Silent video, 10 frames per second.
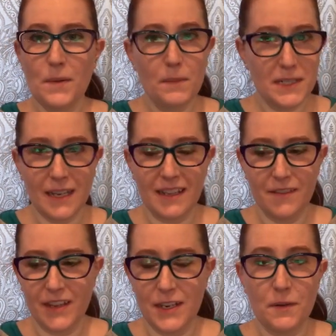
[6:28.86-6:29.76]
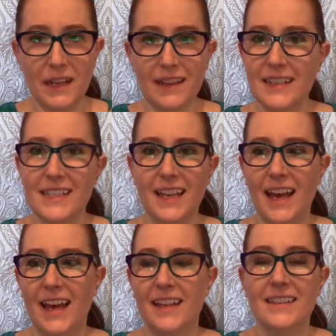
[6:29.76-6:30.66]
which I live in New England,
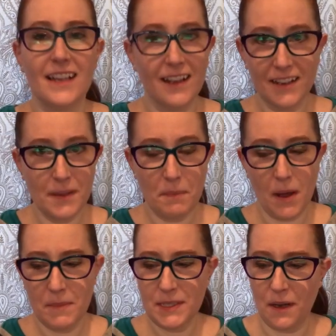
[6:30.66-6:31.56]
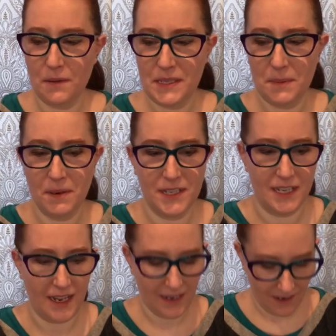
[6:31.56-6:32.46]
and lip balm is always
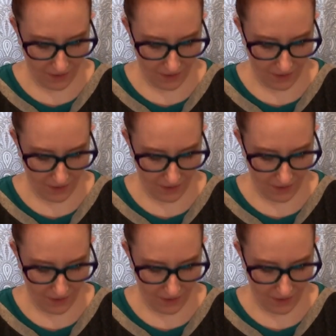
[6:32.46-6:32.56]
appreciated.